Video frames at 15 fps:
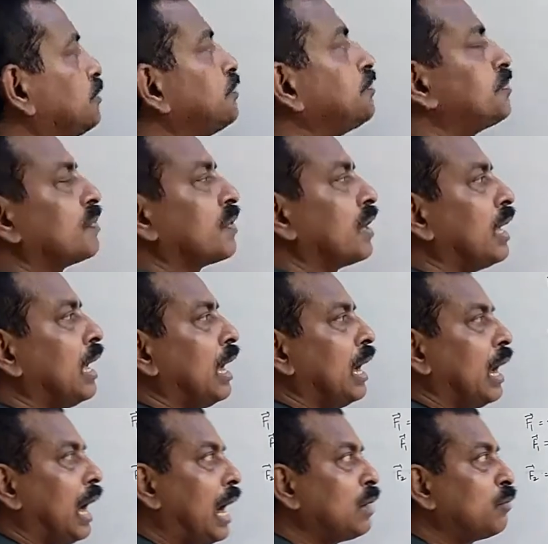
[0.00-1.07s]
And what will be
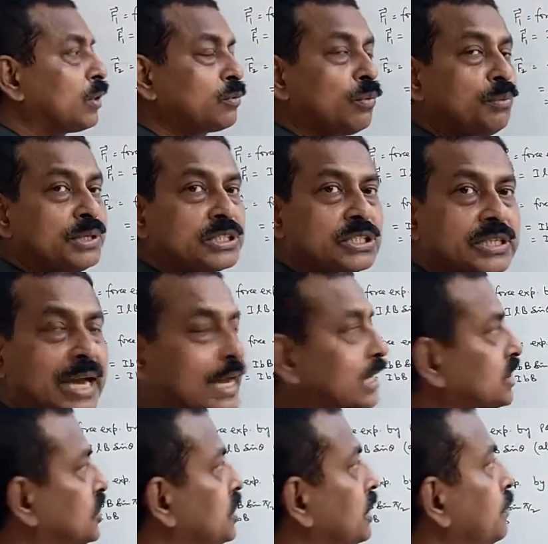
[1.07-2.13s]
its direction?
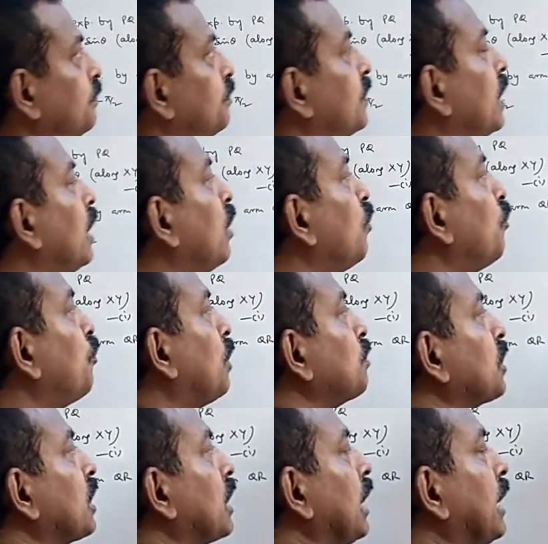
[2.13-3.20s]
From current is
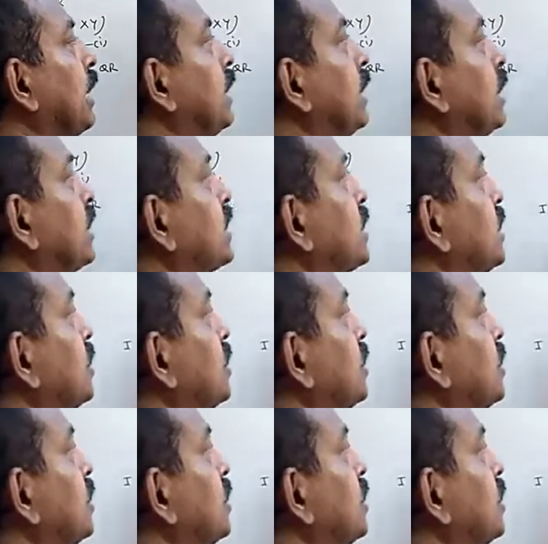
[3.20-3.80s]
in this direction,